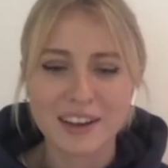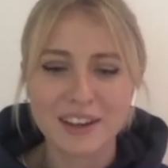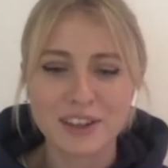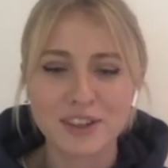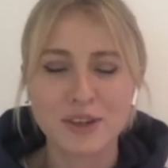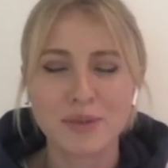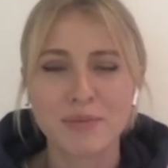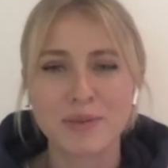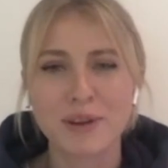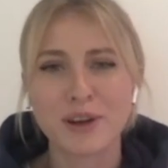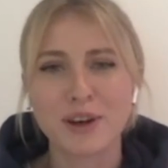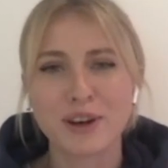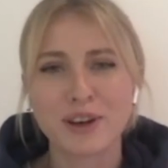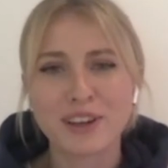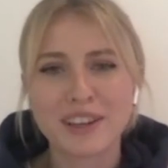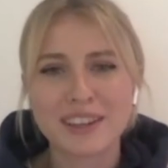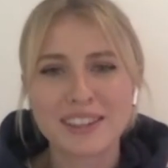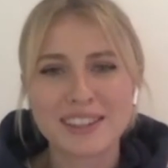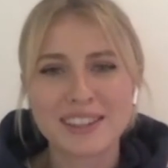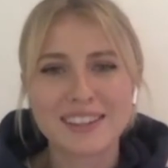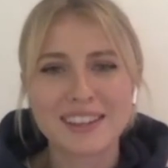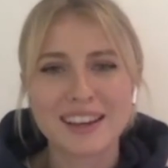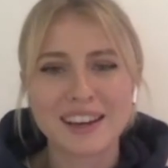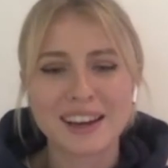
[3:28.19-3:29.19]
to be
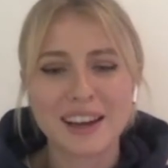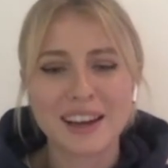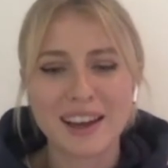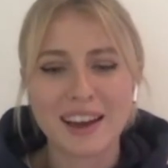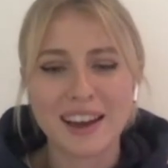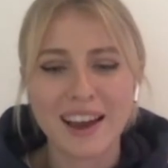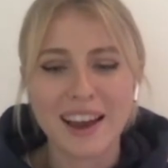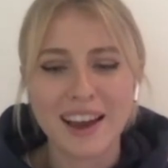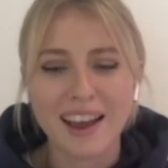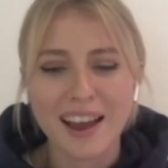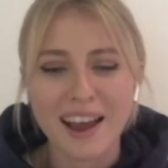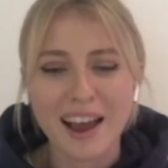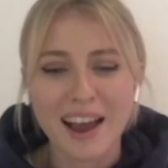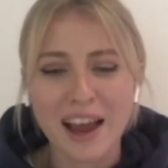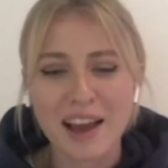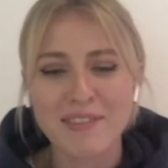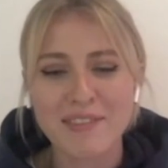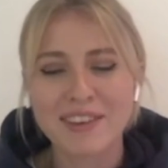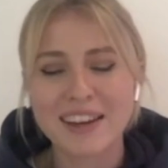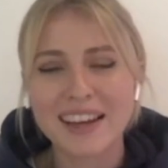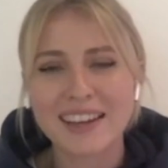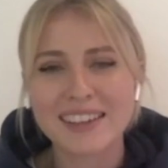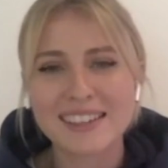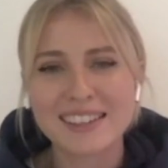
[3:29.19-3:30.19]
honest,
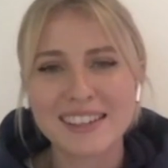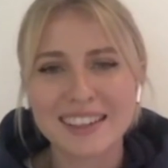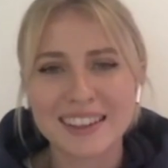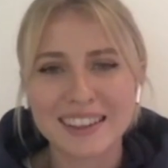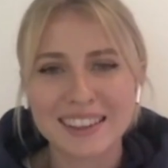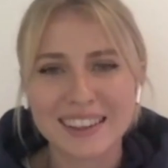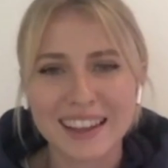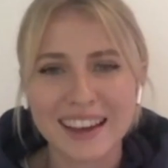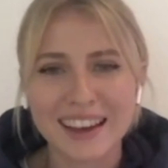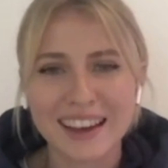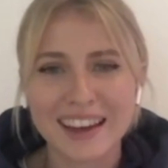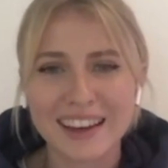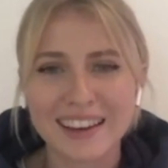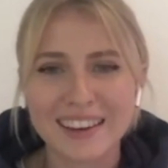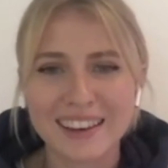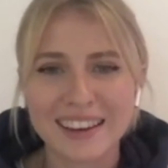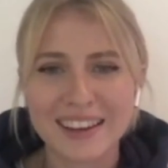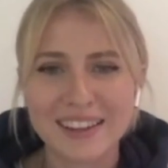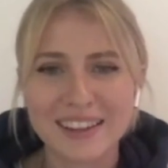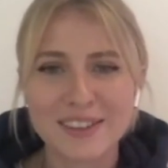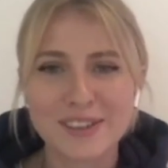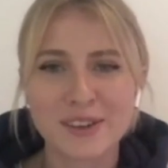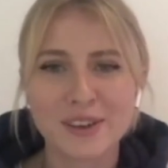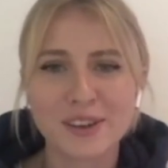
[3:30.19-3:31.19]
I'm guessing that
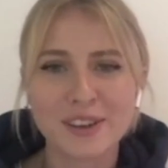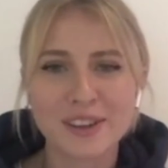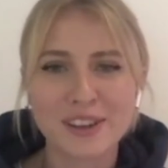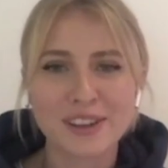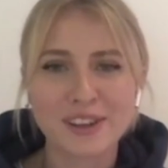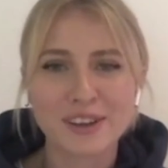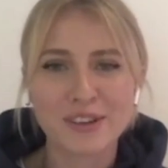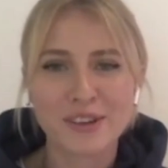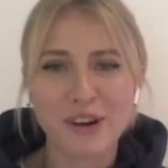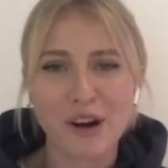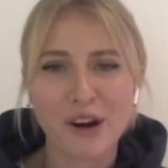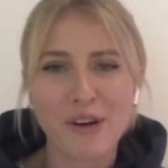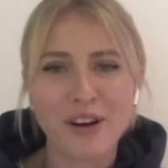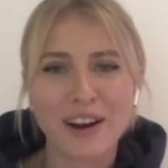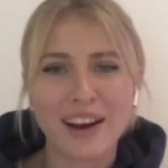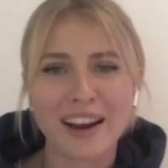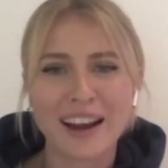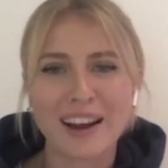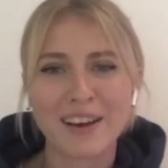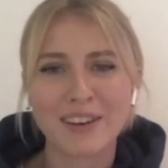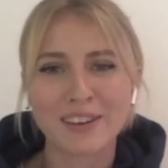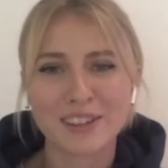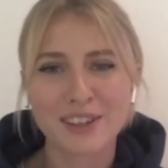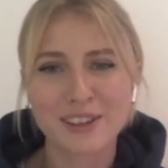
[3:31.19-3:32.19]
it's all growing
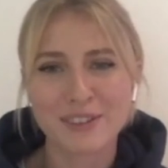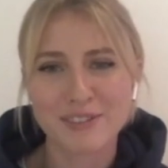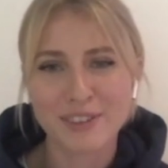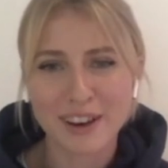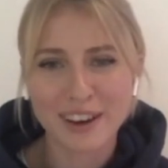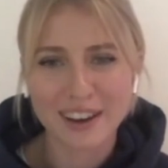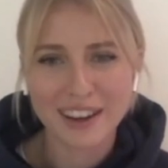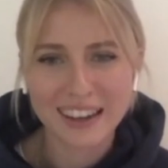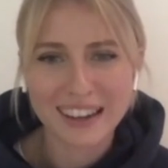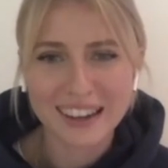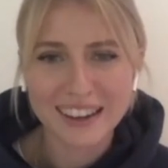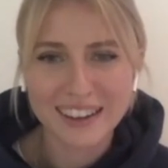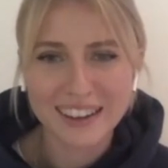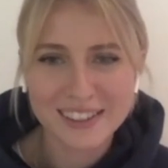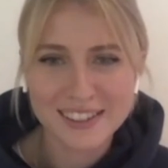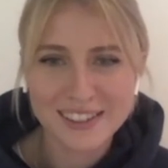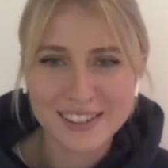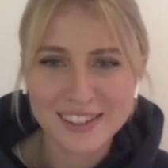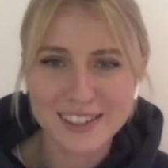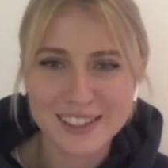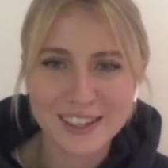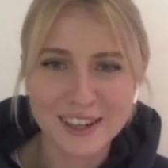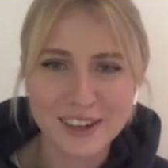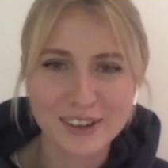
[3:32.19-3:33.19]
out of our ears
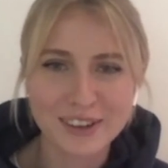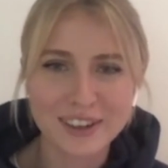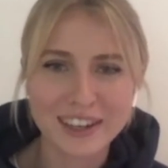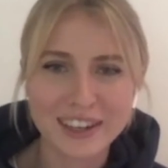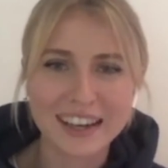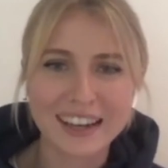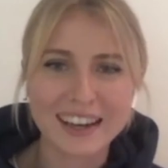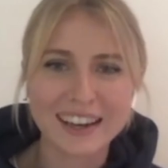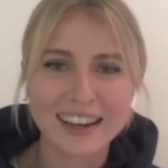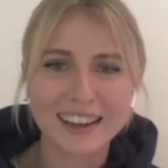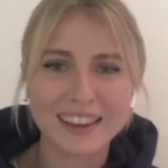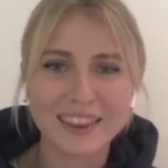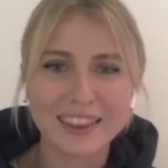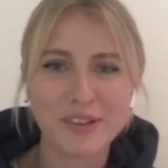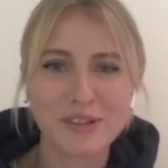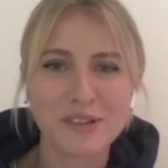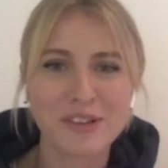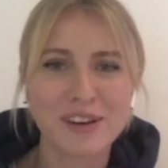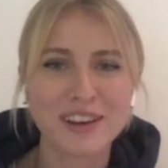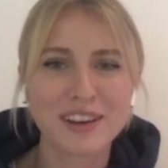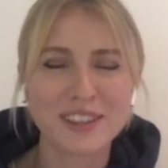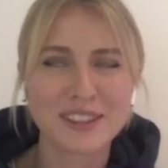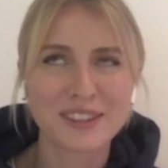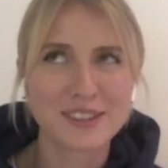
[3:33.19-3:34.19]
slowly, the
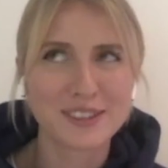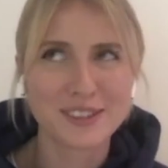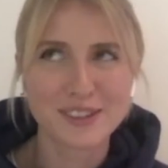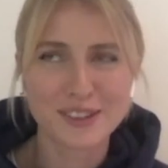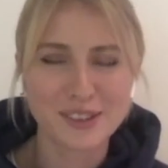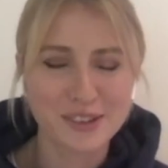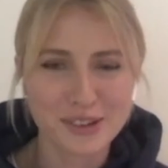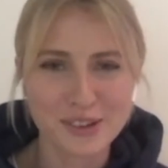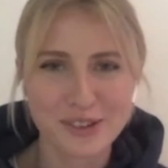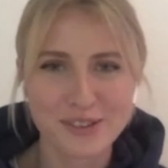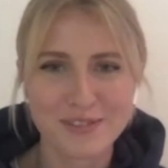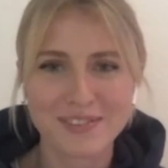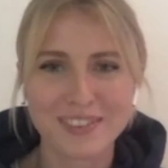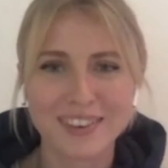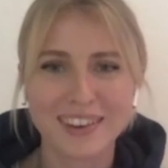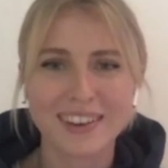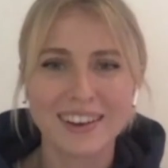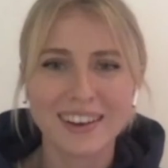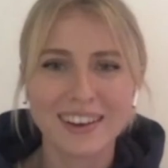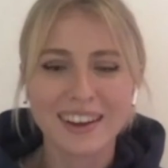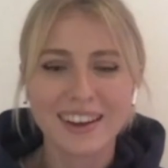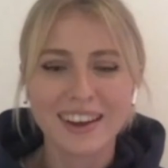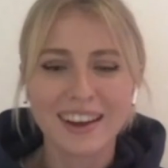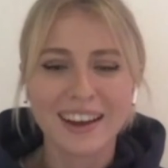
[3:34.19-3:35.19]
word Zoom.
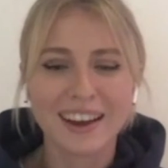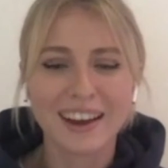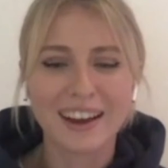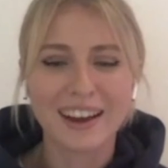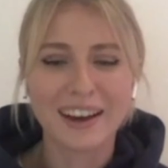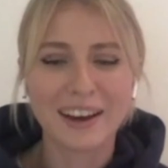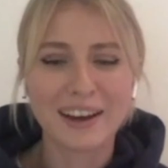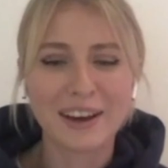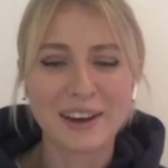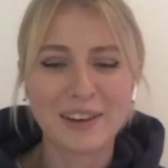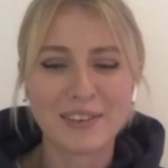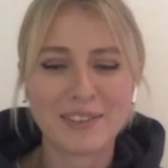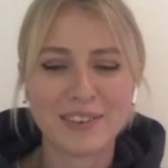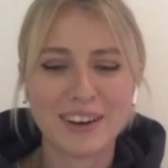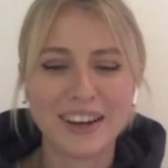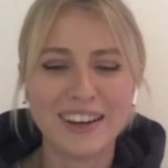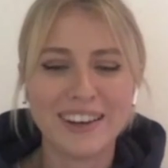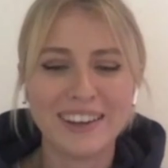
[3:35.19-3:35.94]
Um,